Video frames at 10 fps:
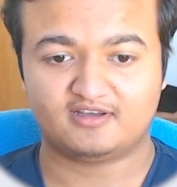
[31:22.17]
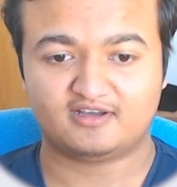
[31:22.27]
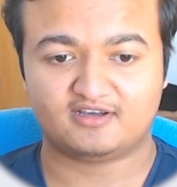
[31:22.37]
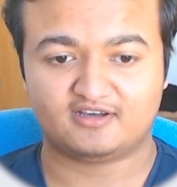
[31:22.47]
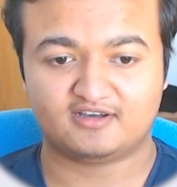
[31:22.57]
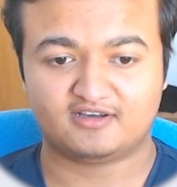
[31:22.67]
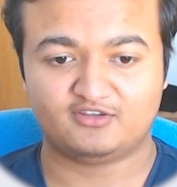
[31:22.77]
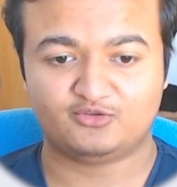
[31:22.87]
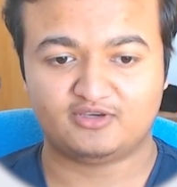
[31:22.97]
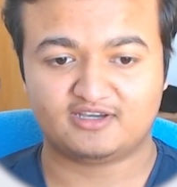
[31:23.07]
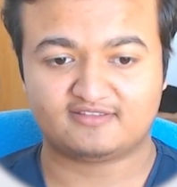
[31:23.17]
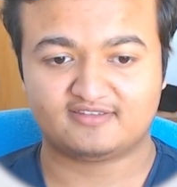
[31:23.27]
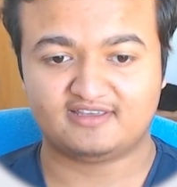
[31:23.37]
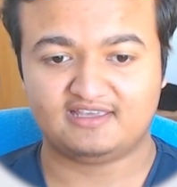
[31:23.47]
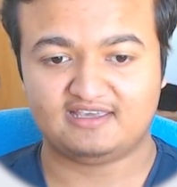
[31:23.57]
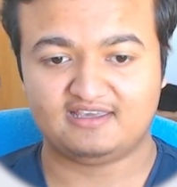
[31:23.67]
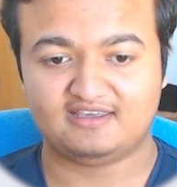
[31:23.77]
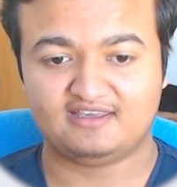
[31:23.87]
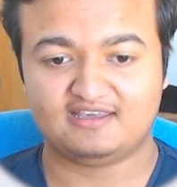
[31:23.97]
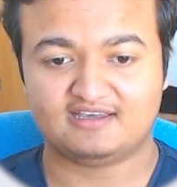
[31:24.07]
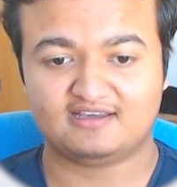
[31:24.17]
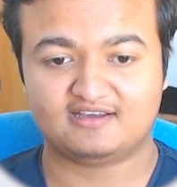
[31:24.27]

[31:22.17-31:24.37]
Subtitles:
you get a